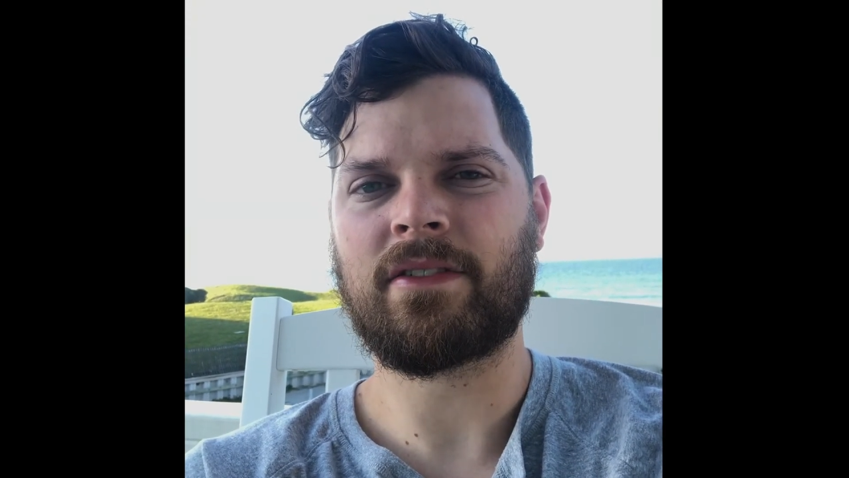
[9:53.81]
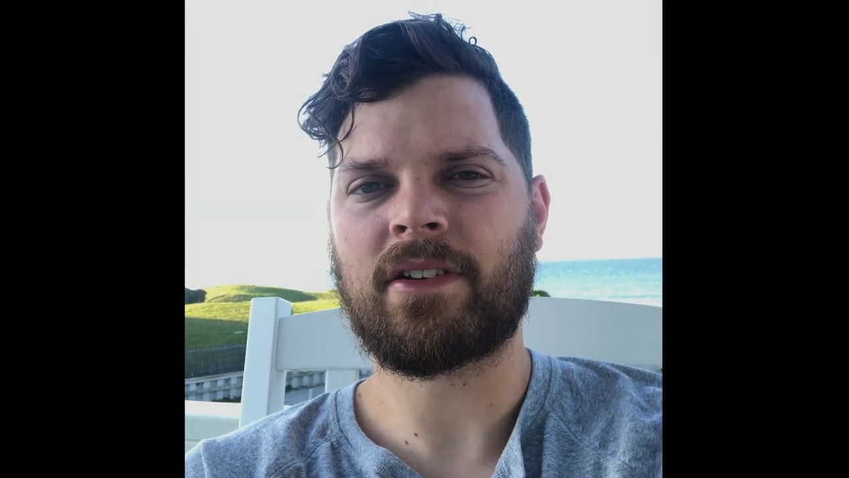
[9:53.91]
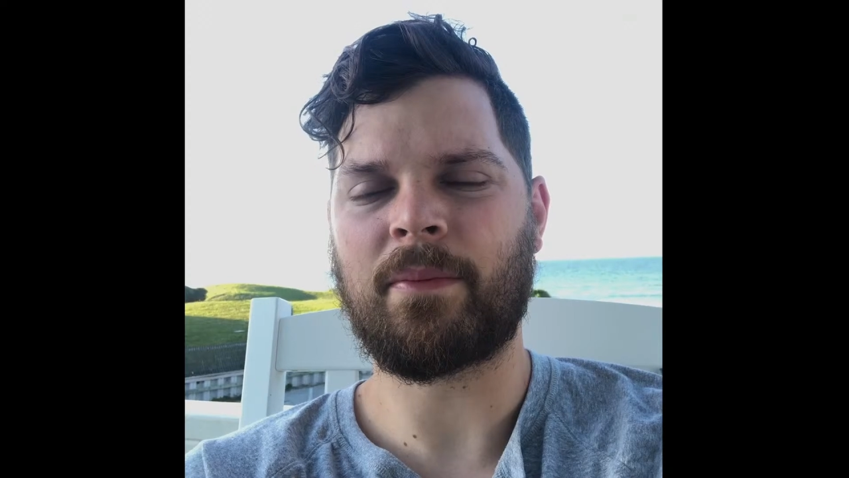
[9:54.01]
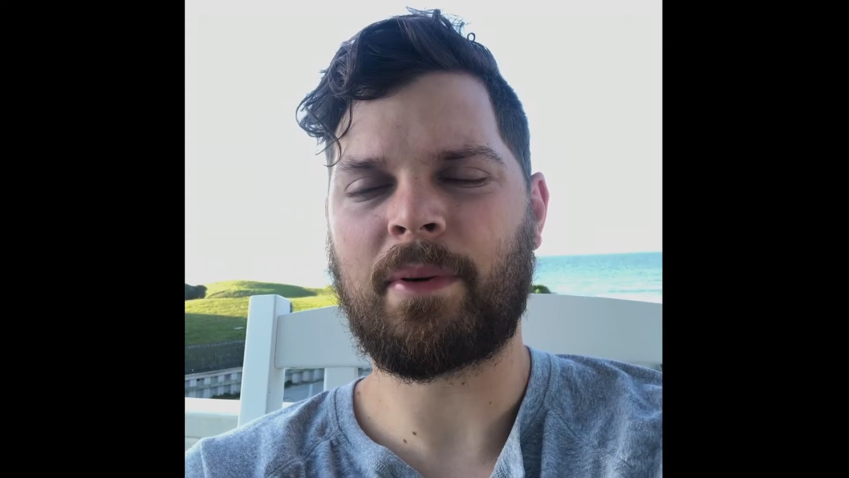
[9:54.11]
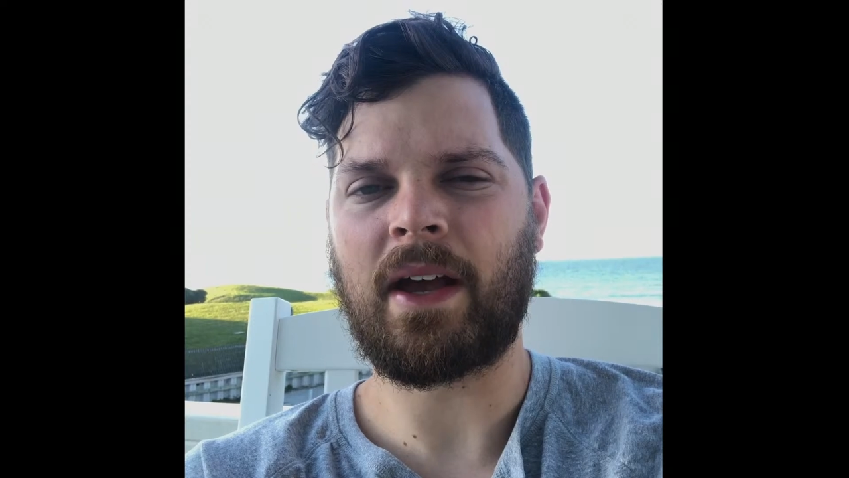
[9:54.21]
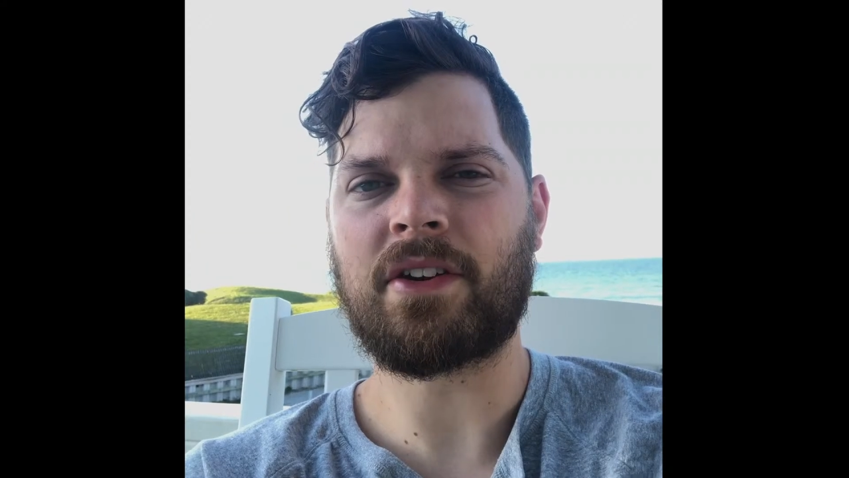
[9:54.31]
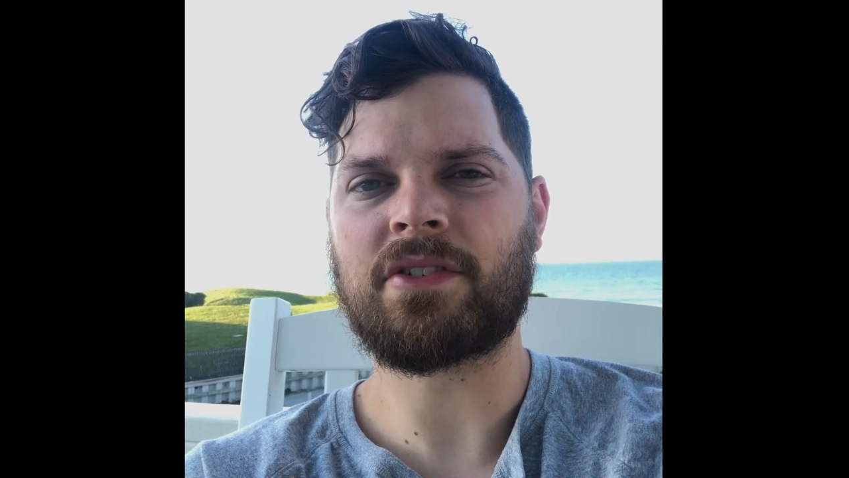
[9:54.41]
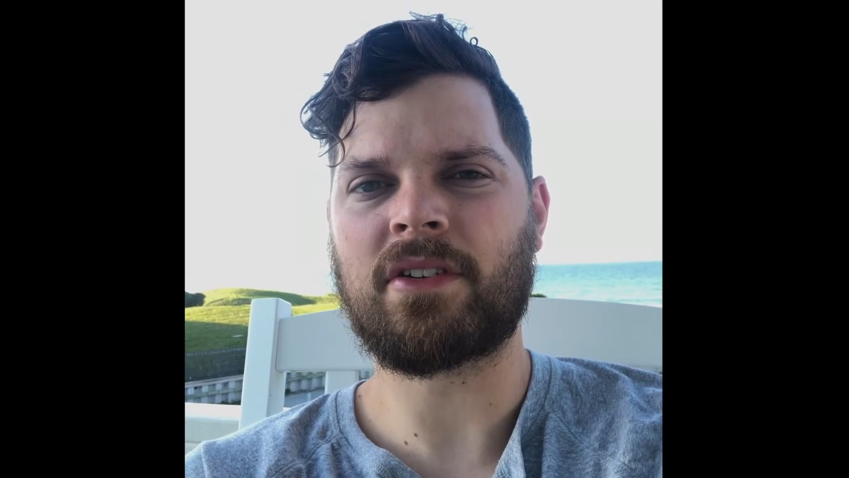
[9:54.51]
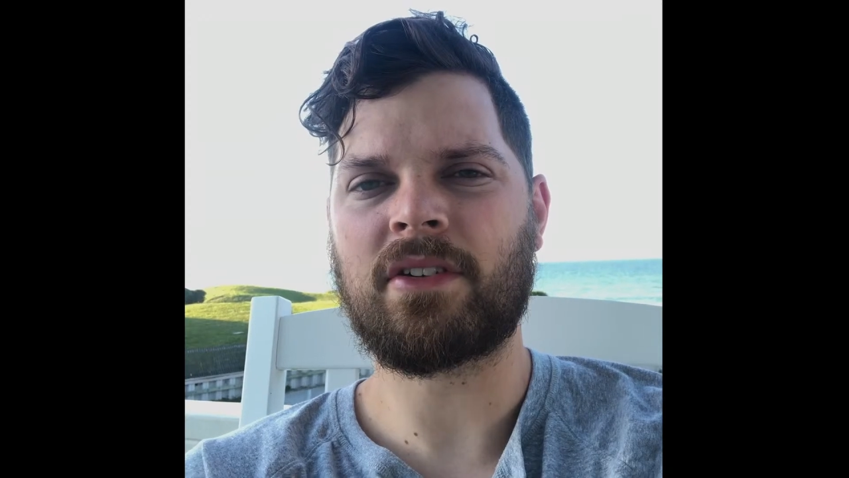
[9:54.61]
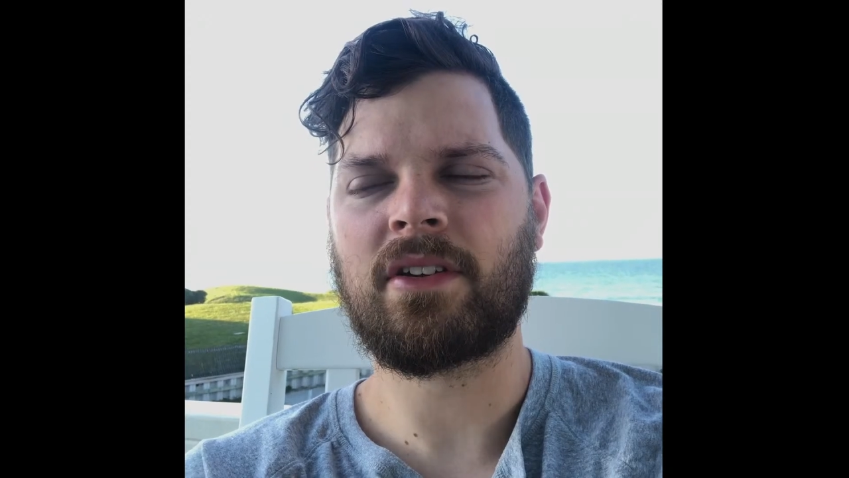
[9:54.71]

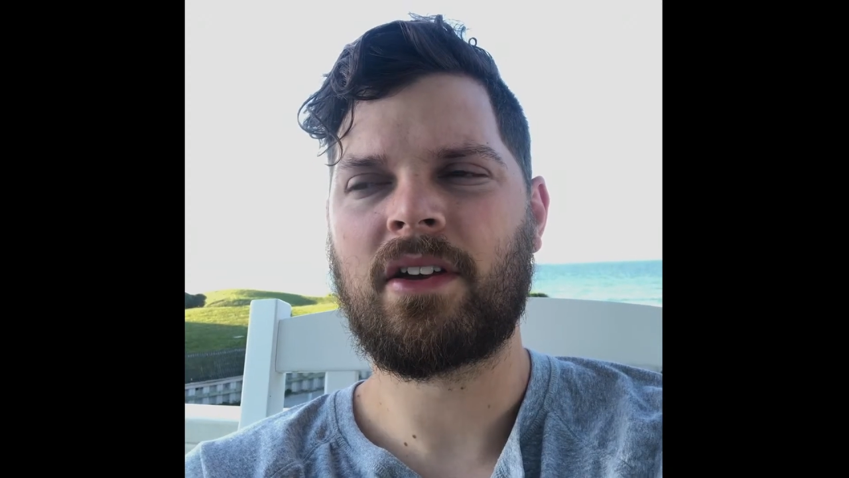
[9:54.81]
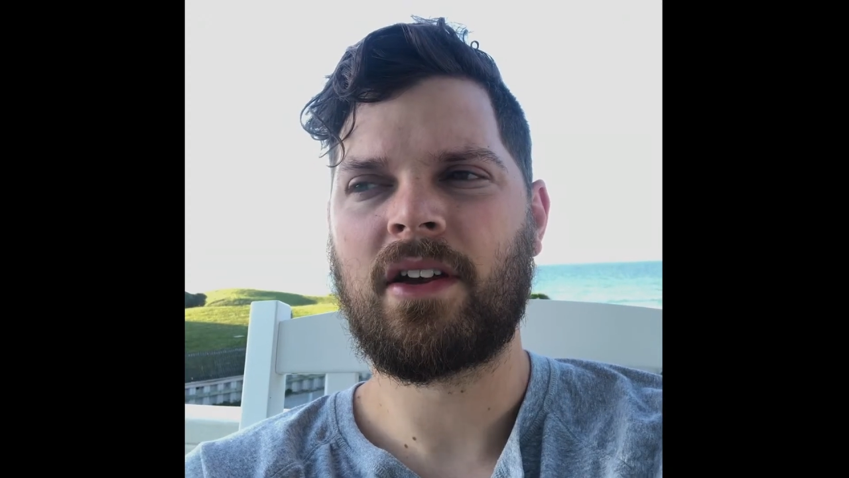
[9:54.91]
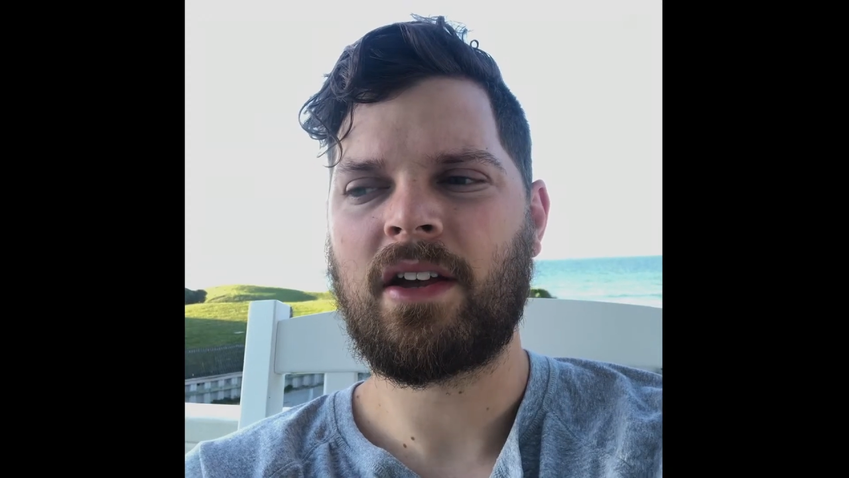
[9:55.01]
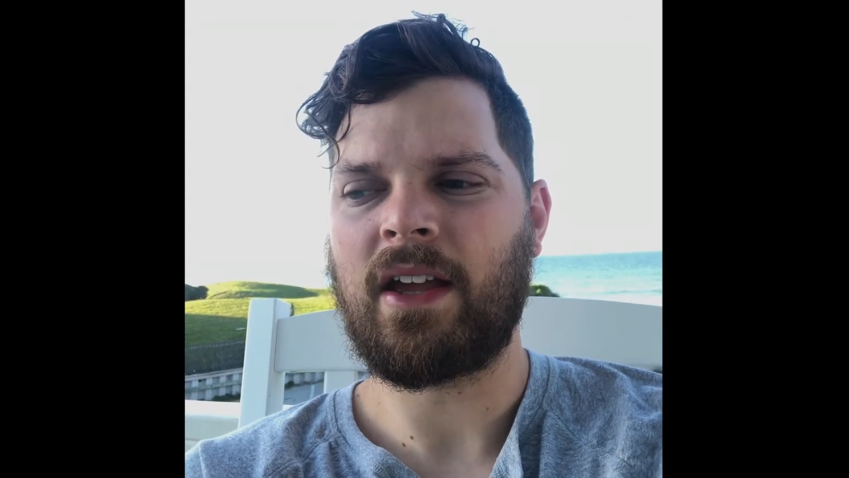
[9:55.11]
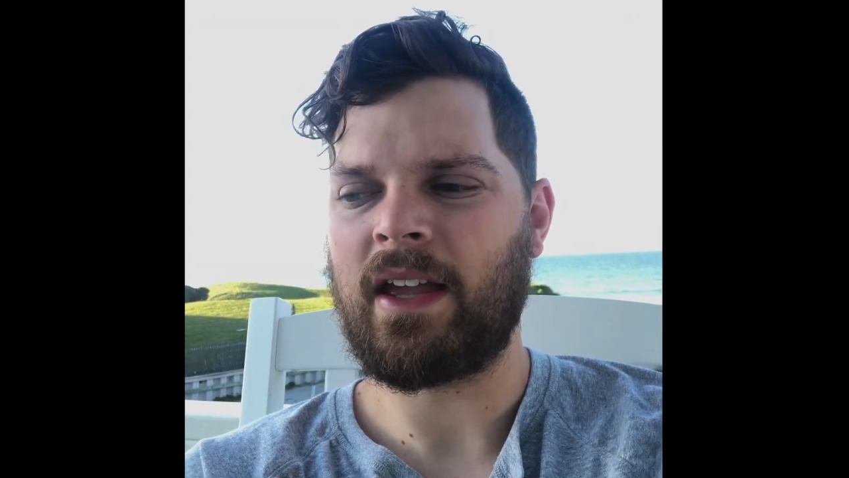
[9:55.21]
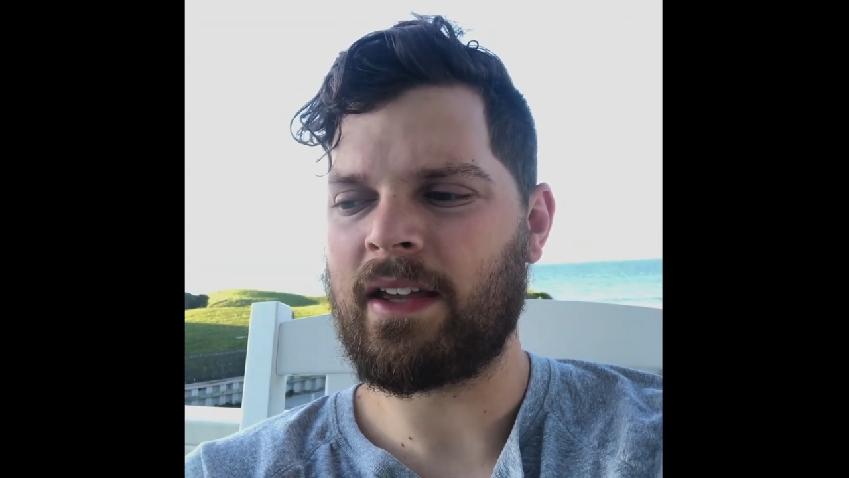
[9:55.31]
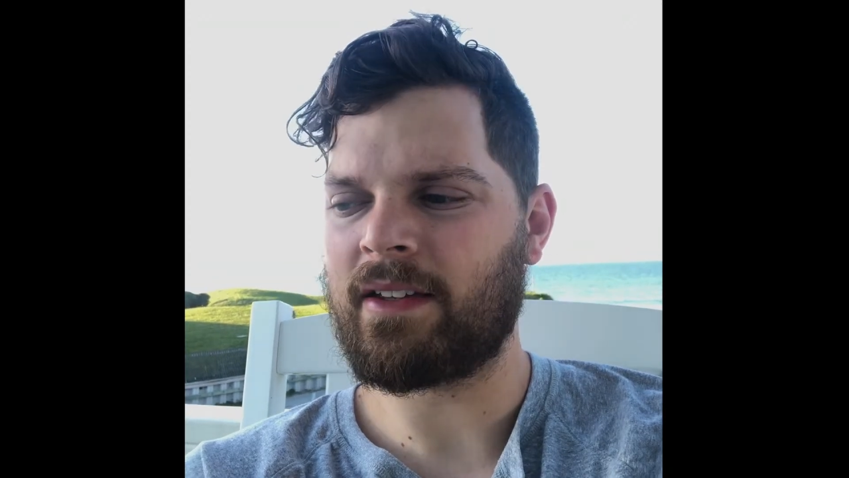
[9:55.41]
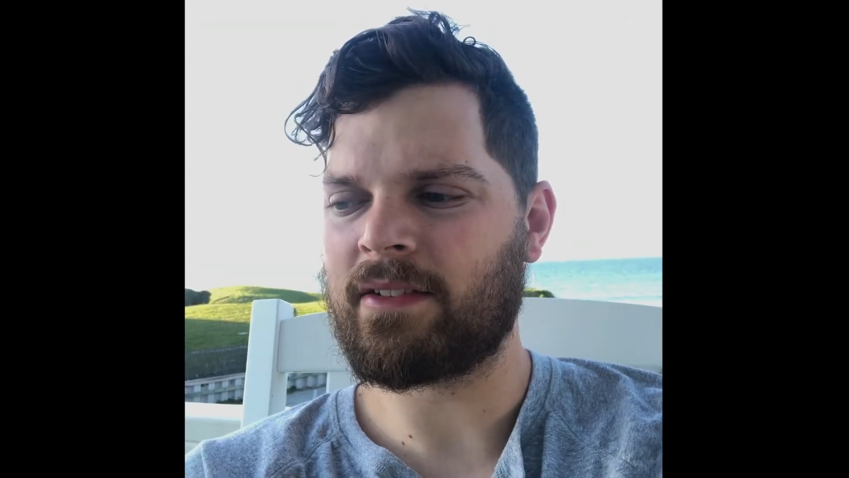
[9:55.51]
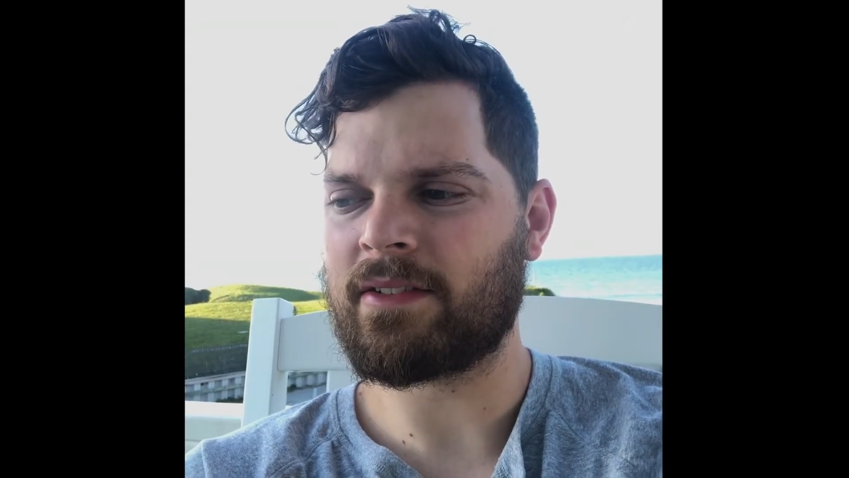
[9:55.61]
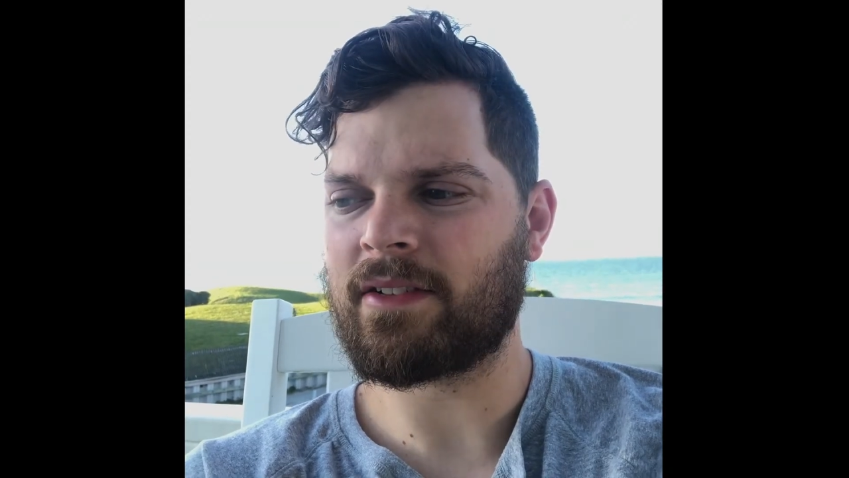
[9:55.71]
compassion.
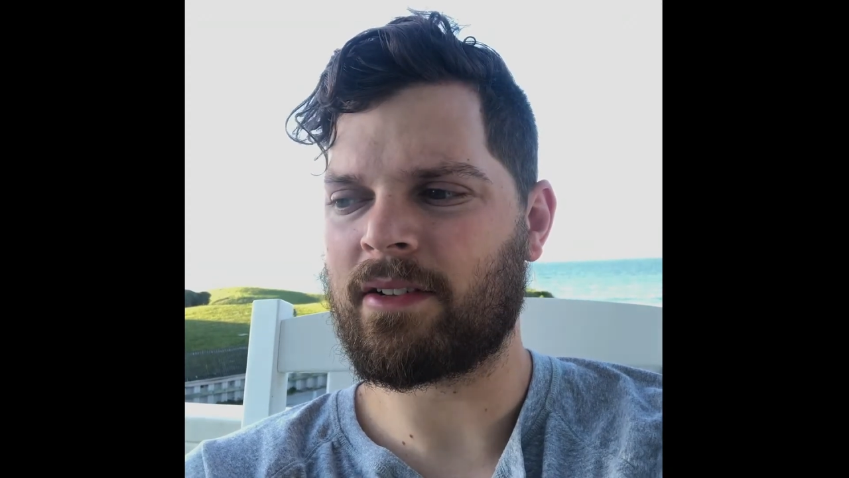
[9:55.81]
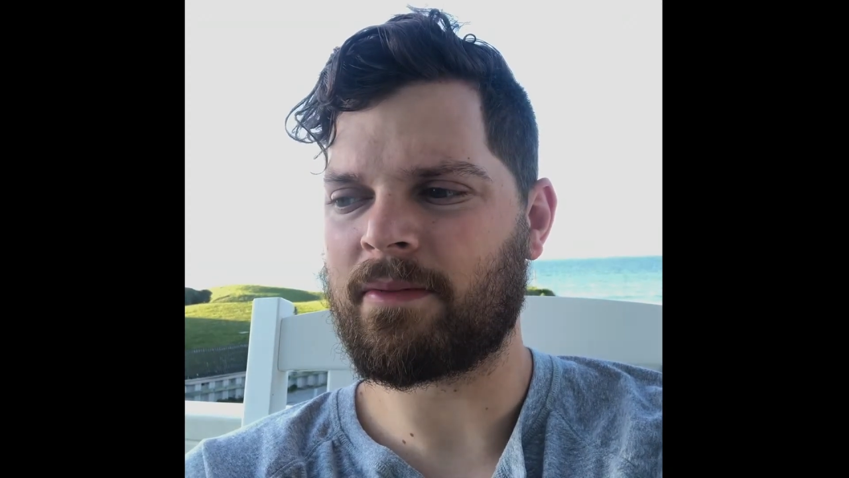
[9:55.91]
And